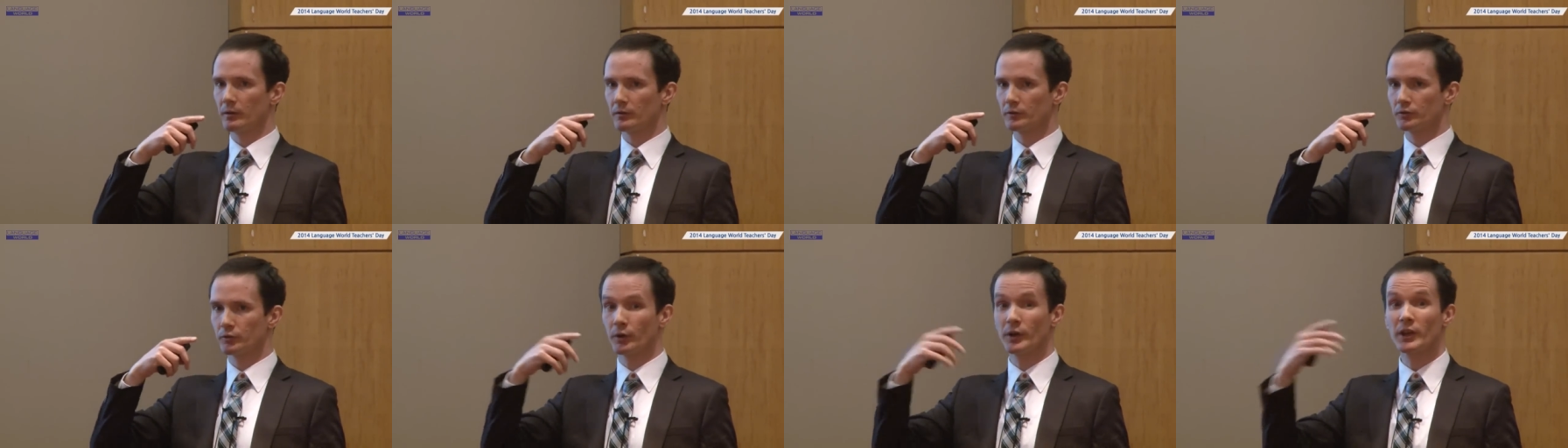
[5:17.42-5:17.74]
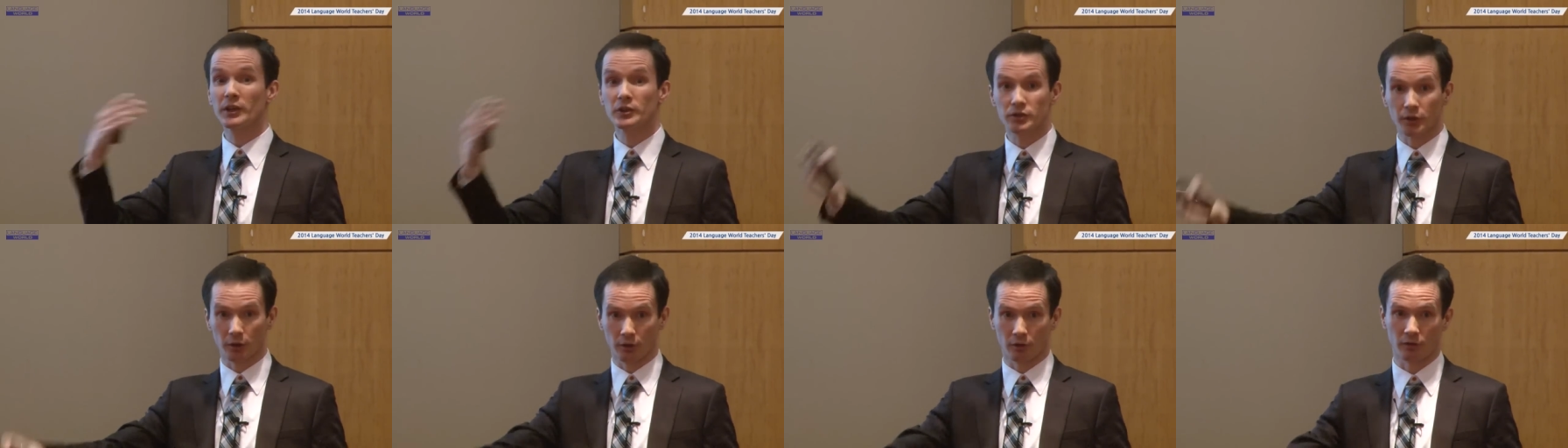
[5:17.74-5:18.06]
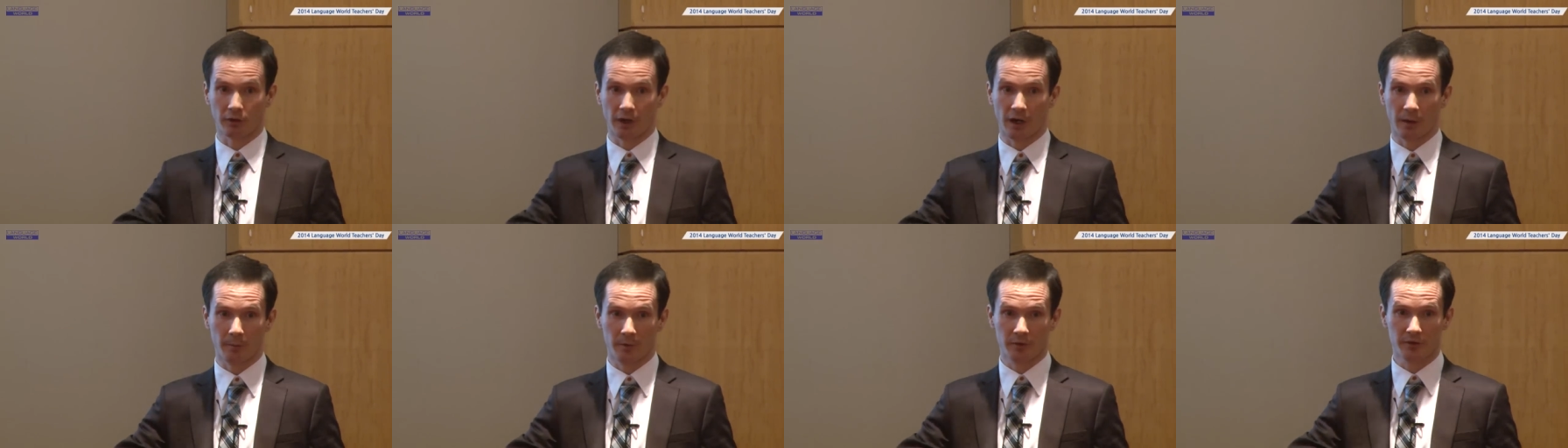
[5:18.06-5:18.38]
Traditional
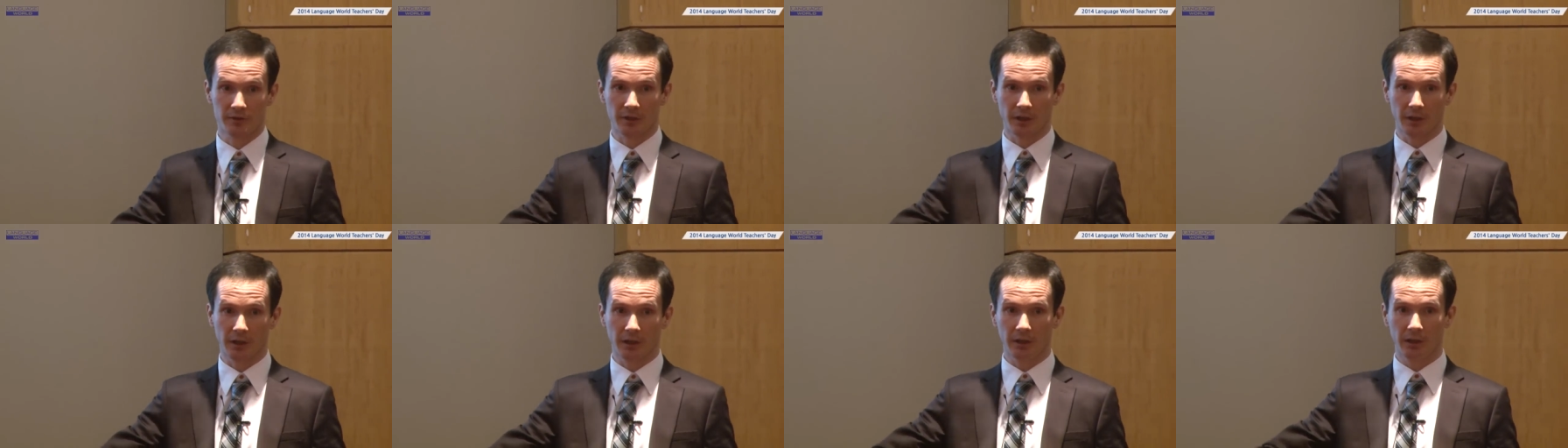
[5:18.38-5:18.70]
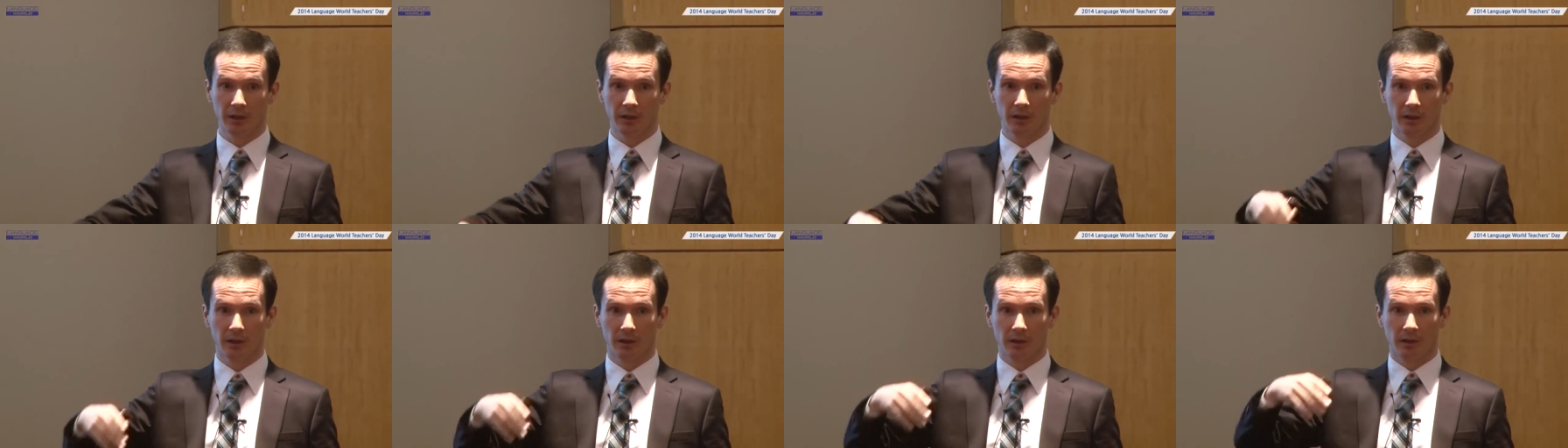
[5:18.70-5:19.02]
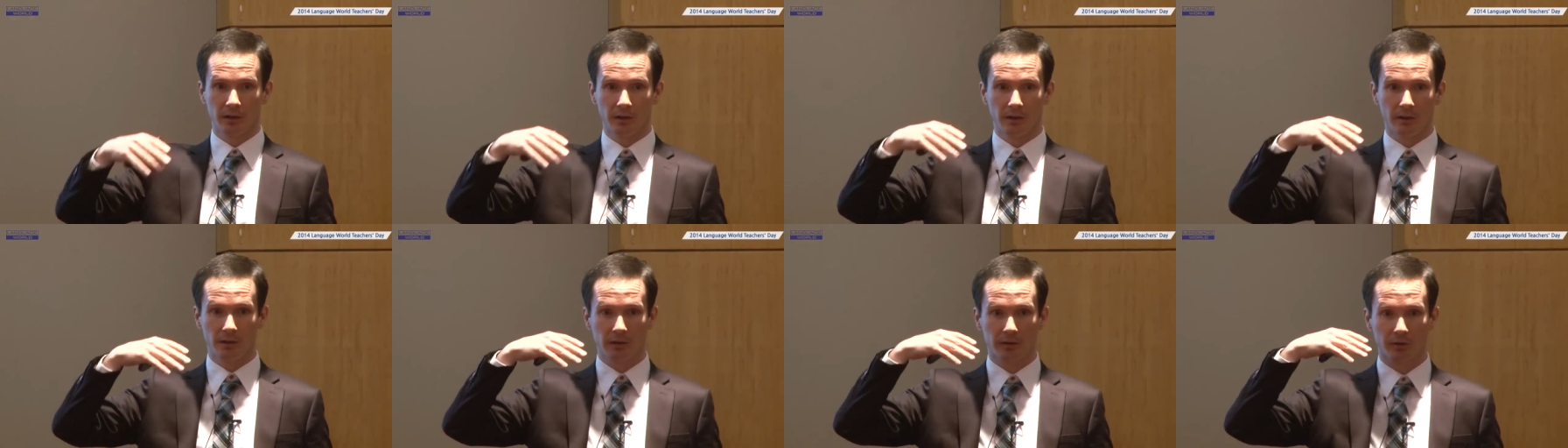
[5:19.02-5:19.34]
grammar study.
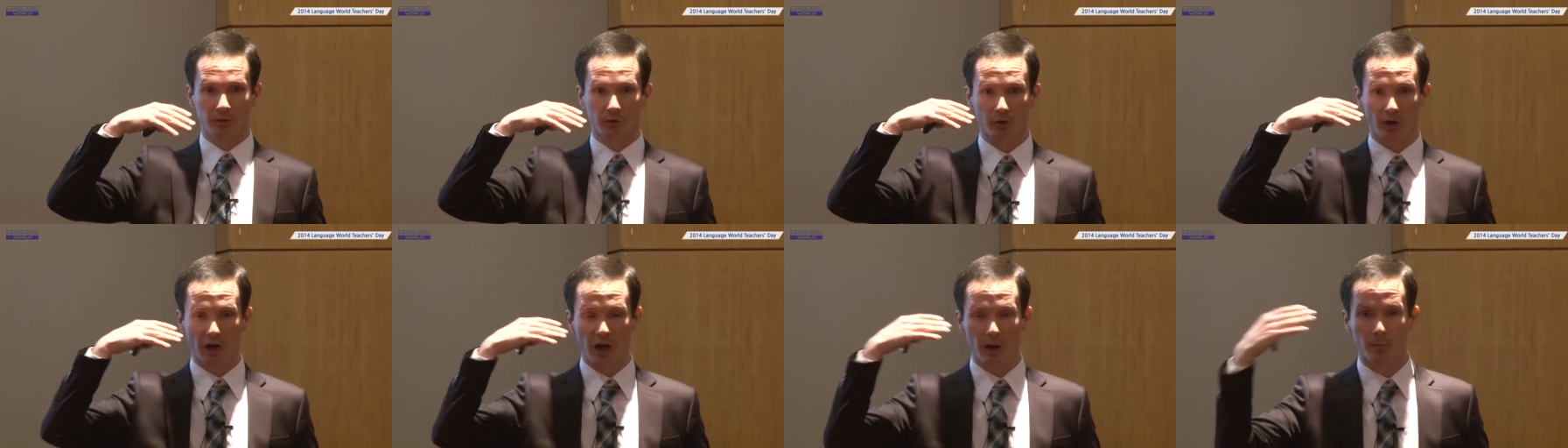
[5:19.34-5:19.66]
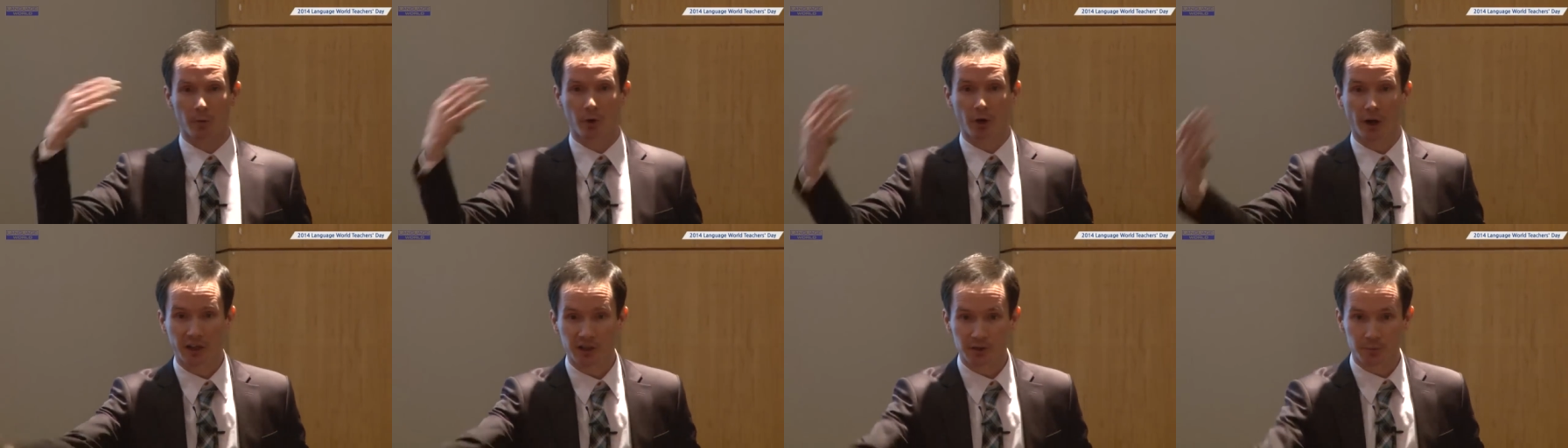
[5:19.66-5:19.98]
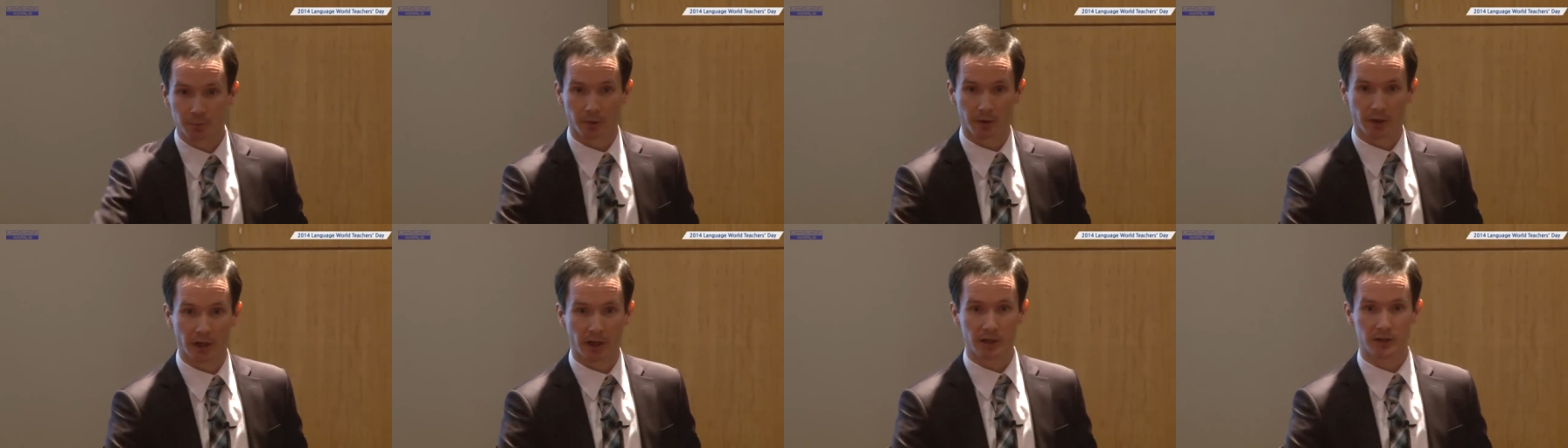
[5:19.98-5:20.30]
Grammar
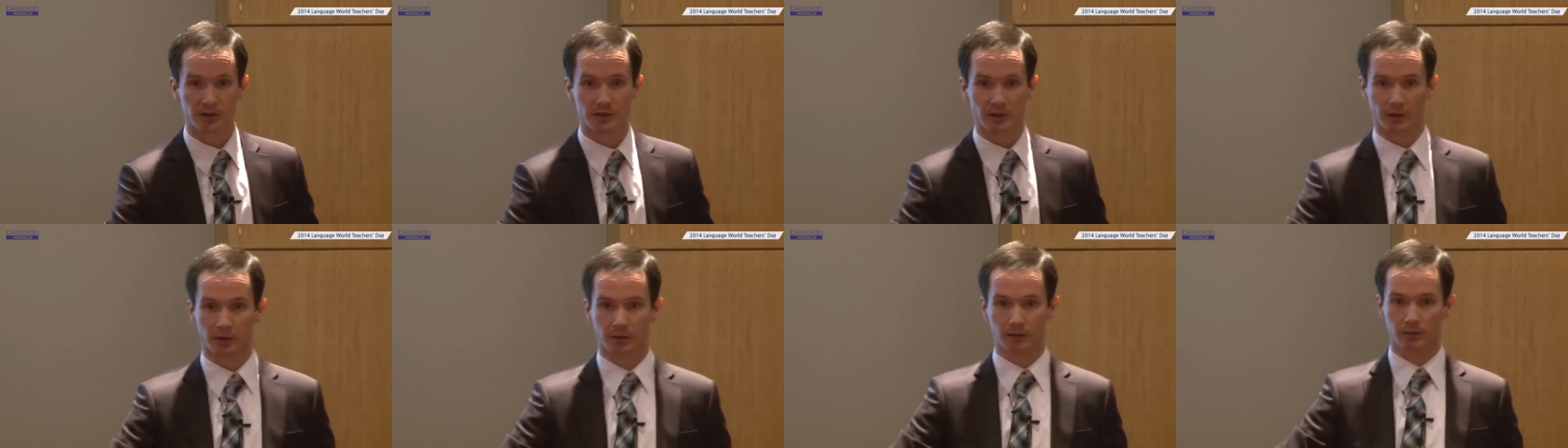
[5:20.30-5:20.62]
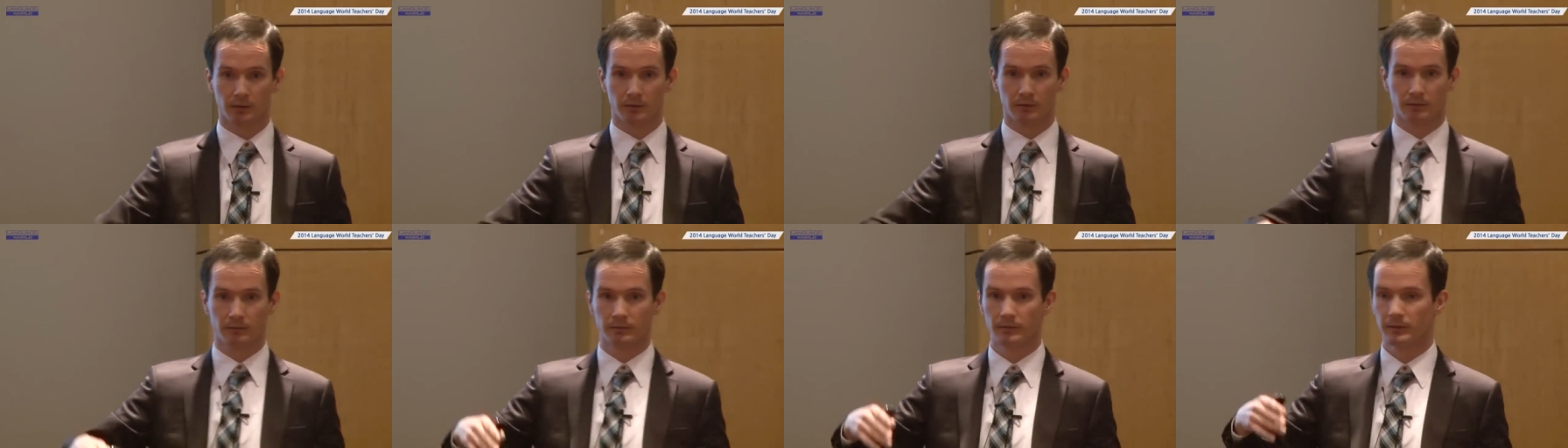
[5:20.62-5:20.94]
explanation.